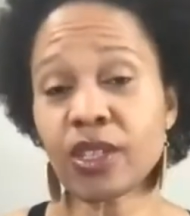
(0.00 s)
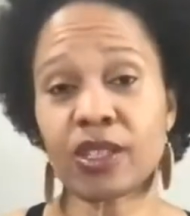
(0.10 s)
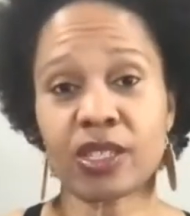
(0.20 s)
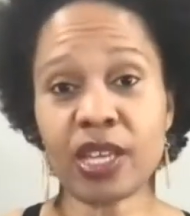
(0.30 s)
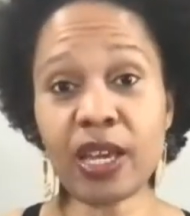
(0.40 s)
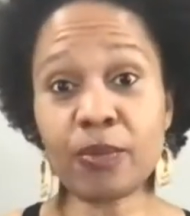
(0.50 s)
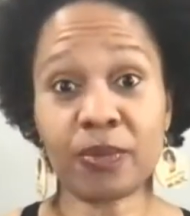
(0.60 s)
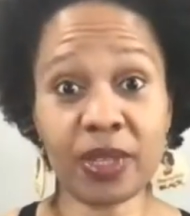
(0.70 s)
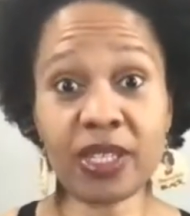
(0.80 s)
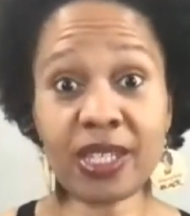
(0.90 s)

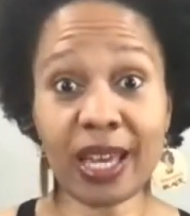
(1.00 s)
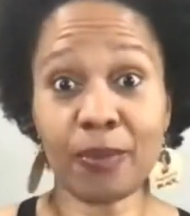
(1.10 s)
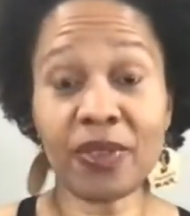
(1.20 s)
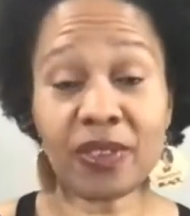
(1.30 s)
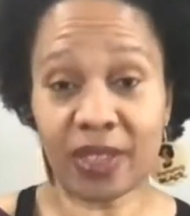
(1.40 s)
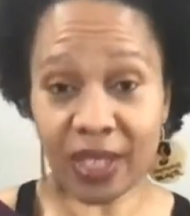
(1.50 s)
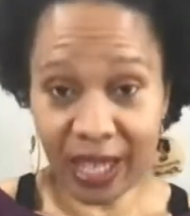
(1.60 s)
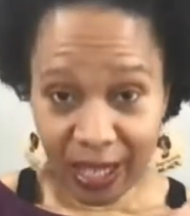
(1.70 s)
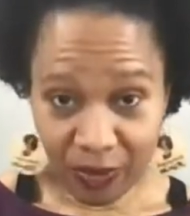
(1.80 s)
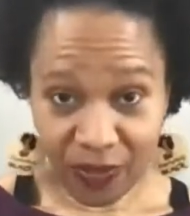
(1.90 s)
same
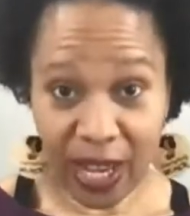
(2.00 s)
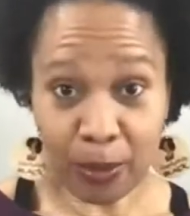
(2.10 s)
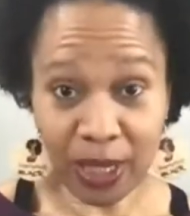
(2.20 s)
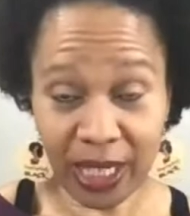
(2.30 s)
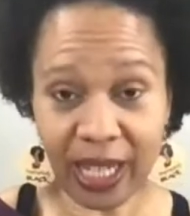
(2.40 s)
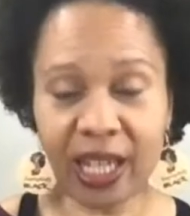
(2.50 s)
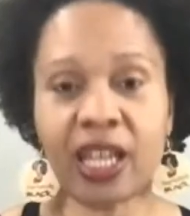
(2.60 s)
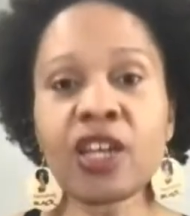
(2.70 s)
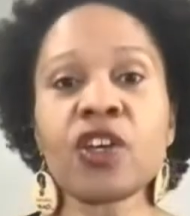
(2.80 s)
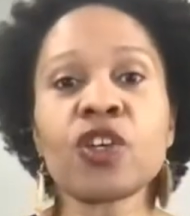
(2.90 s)
family.
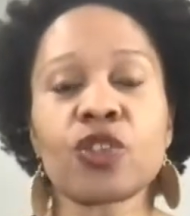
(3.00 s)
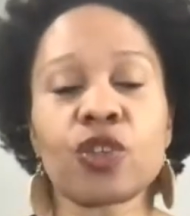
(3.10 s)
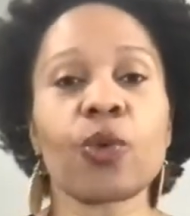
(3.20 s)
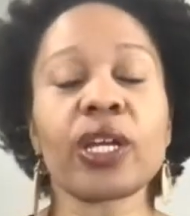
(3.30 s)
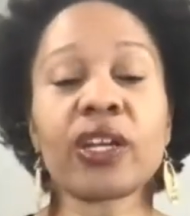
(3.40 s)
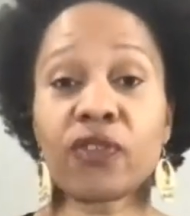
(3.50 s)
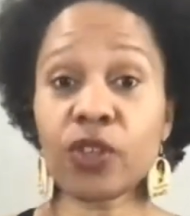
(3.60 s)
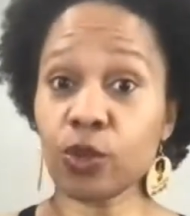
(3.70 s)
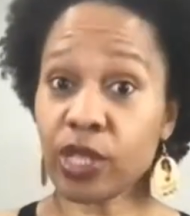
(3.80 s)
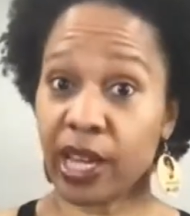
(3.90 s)
So if
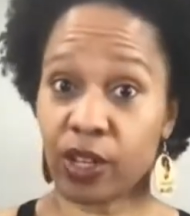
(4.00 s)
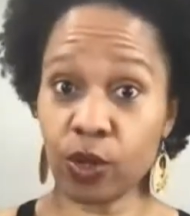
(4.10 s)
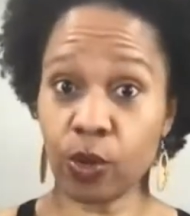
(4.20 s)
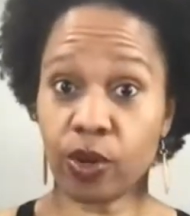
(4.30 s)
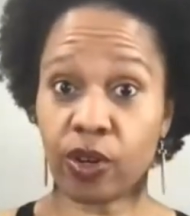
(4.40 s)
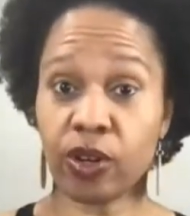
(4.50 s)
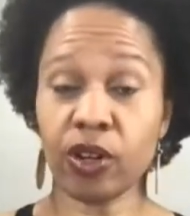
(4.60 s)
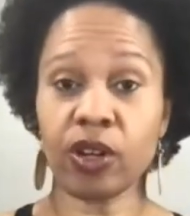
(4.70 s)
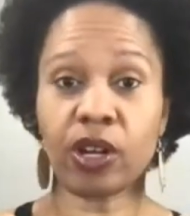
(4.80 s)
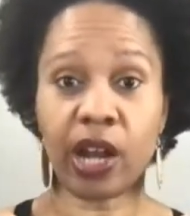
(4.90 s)
you take your
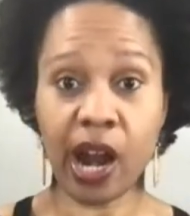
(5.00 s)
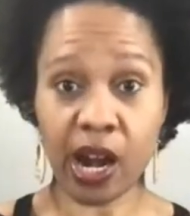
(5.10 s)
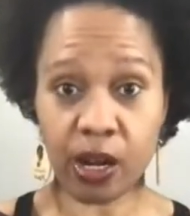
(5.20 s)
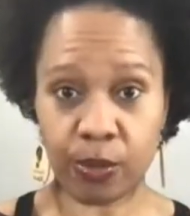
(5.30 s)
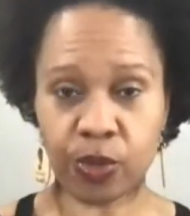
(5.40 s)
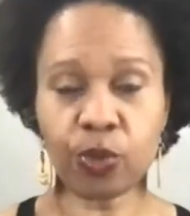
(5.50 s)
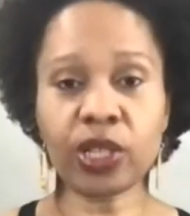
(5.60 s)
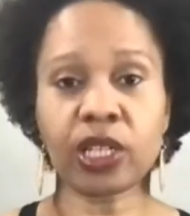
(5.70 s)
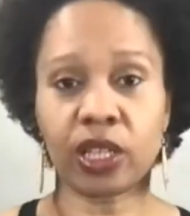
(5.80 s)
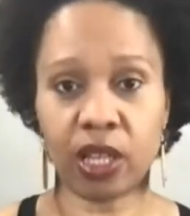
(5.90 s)
carbs
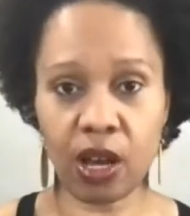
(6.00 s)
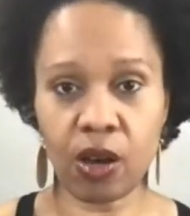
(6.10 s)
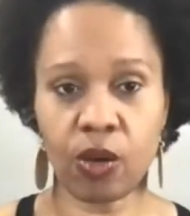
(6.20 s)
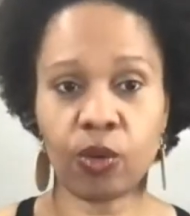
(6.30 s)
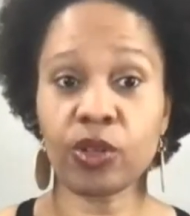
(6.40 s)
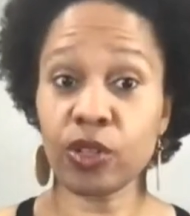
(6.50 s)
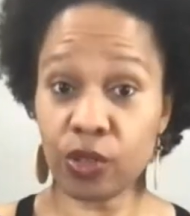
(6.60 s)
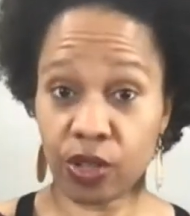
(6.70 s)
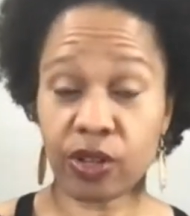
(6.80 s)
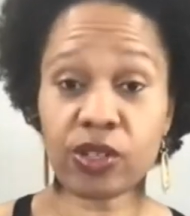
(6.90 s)
really low, your
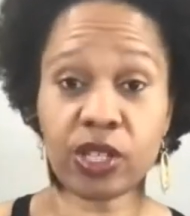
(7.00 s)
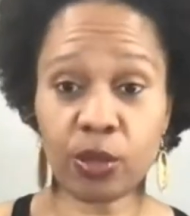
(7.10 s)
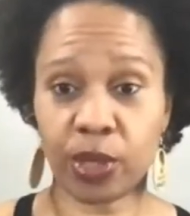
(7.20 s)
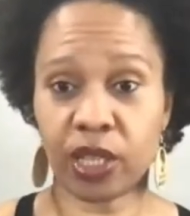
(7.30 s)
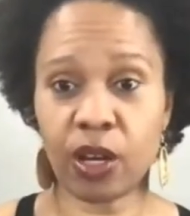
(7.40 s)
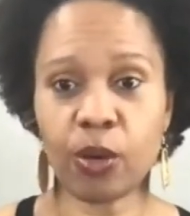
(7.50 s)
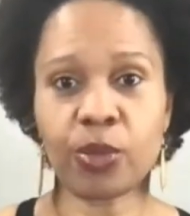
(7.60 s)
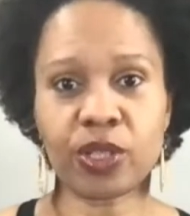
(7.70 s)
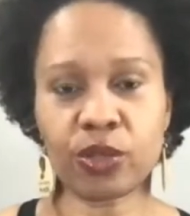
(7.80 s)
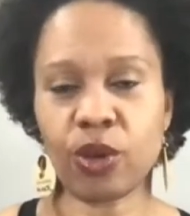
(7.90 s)
sugar is going to be low,
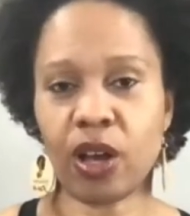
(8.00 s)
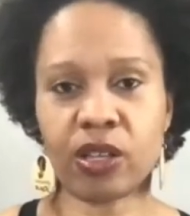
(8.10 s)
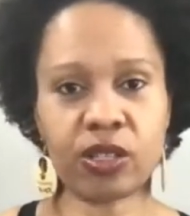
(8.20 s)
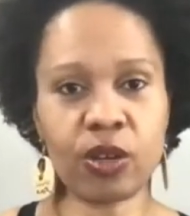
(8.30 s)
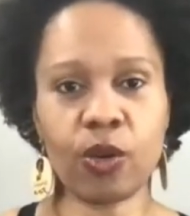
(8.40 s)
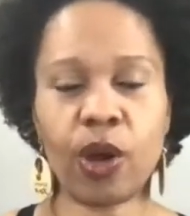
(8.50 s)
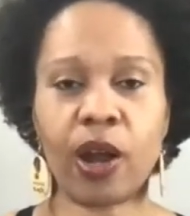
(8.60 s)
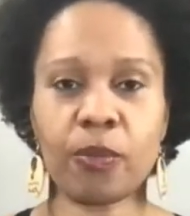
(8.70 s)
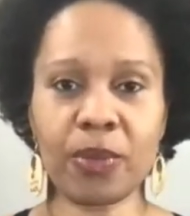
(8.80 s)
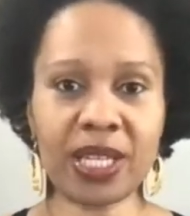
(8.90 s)
but you also
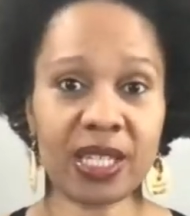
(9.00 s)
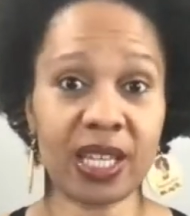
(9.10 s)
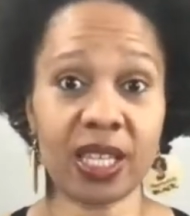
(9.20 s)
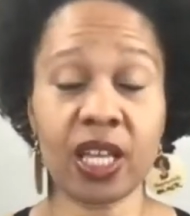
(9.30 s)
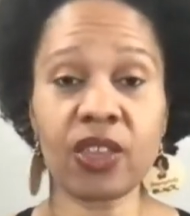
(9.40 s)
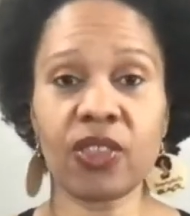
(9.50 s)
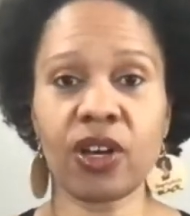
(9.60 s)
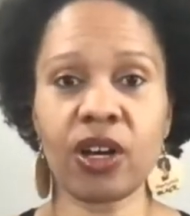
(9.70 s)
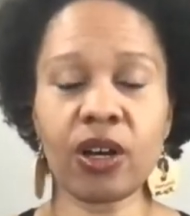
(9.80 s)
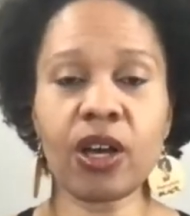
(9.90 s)
are missing
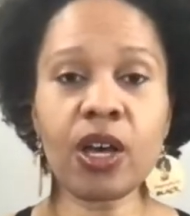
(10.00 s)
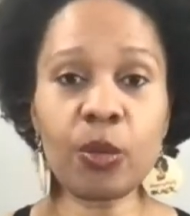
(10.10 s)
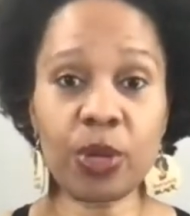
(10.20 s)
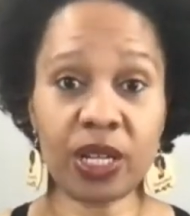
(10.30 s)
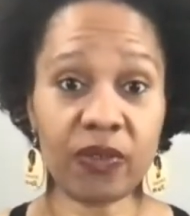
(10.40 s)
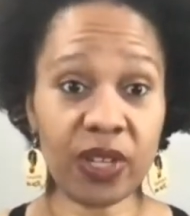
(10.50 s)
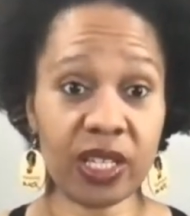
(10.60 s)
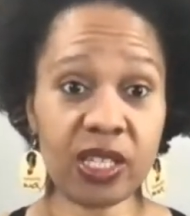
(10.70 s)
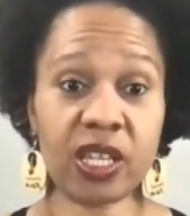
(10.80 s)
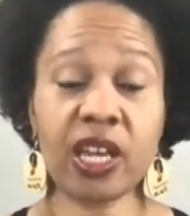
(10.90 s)
the
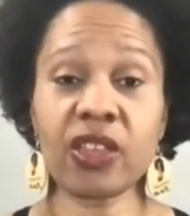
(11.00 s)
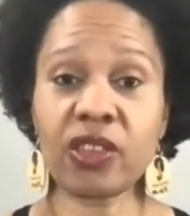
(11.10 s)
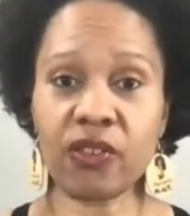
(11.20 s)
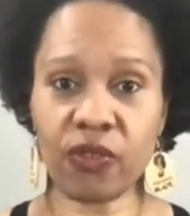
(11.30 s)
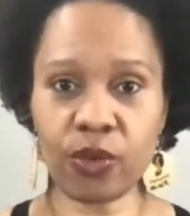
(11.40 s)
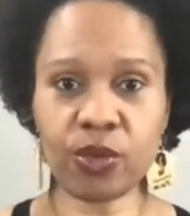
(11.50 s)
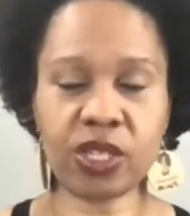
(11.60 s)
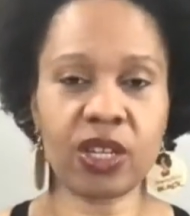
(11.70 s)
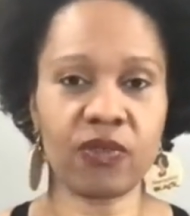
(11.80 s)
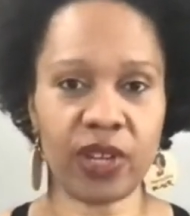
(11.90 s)
benefits that
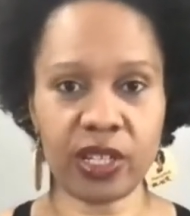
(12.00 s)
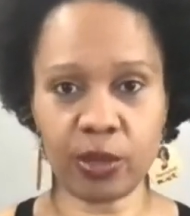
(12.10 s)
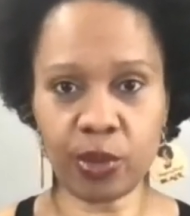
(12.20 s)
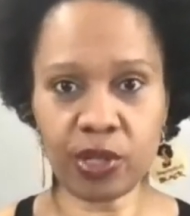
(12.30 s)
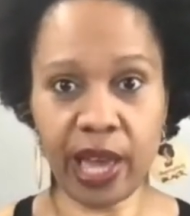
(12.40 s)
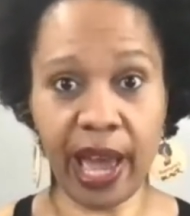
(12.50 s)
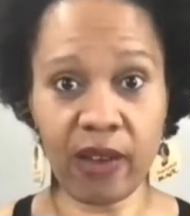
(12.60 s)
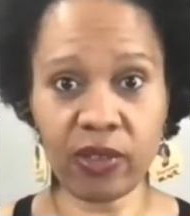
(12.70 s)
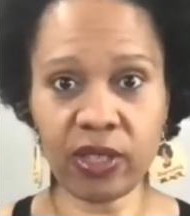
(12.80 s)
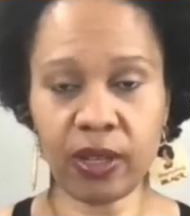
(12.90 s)
fruits and vegetables
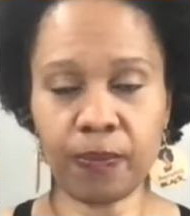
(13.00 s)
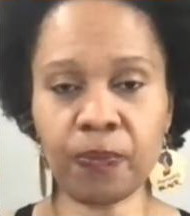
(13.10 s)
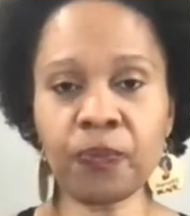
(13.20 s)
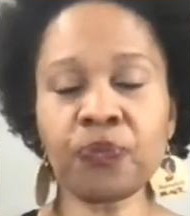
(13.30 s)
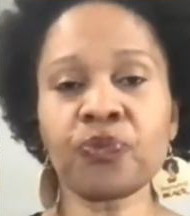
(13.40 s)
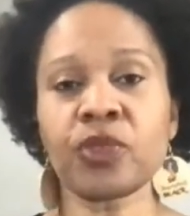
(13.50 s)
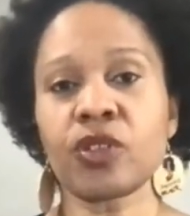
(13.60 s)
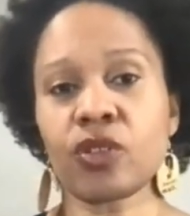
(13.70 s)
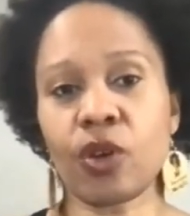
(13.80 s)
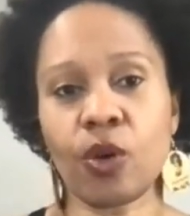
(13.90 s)
have in them.
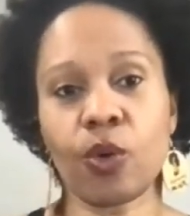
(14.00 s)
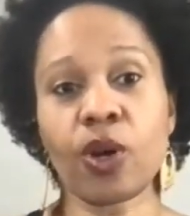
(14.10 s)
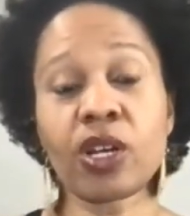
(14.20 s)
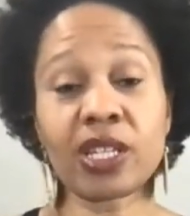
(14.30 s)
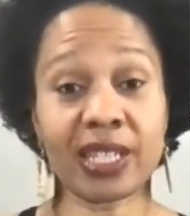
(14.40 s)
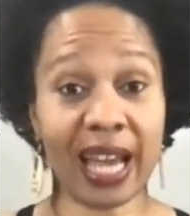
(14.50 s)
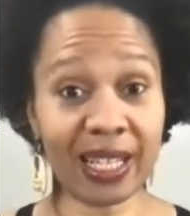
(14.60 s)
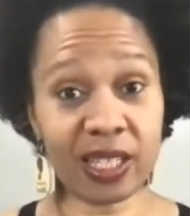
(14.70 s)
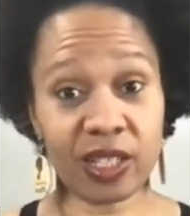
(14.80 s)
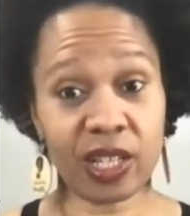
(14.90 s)
So
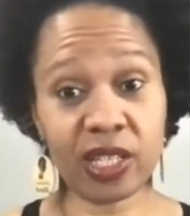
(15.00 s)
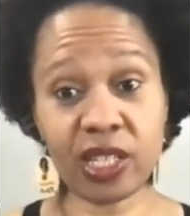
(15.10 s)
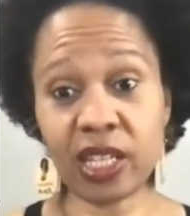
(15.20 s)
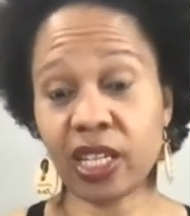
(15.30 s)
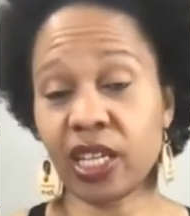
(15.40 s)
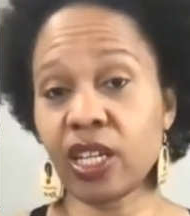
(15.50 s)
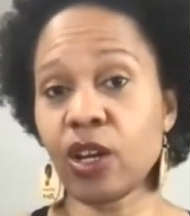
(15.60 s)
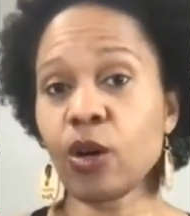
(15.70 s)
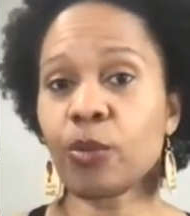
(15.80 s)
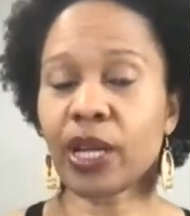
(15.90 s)
not suggesting
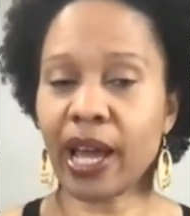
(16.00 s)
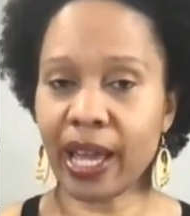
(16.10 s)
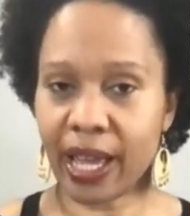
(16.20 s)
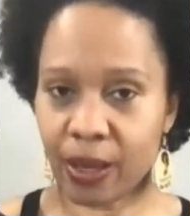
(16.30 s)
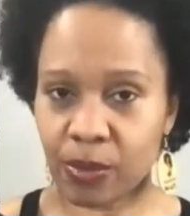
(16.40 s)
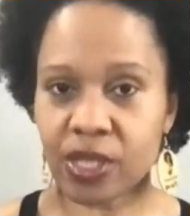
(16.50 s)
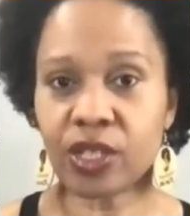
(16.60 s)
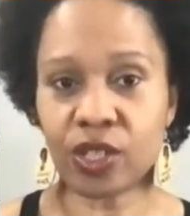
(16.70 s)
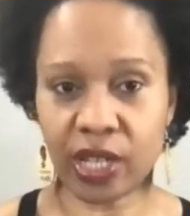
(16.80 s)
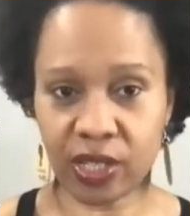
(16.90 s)
keto, but I am
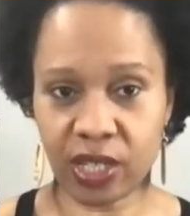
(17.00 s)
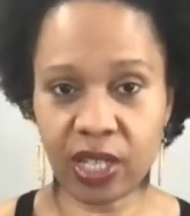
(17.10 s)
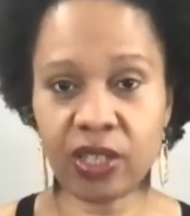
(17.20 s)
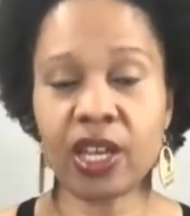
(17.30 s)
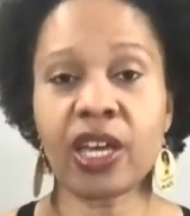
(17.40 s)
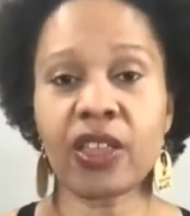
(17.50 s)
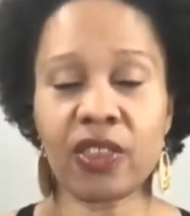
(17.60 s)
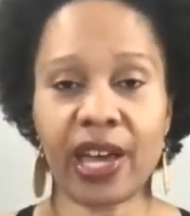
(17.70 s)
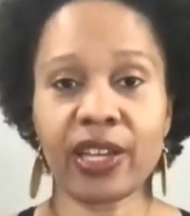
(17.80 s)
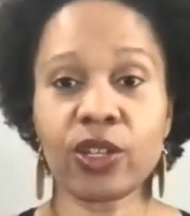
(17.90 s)
suggesting
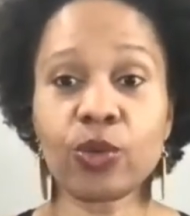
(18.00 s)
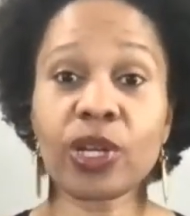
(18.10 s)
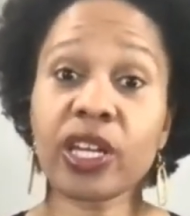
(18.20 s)
that you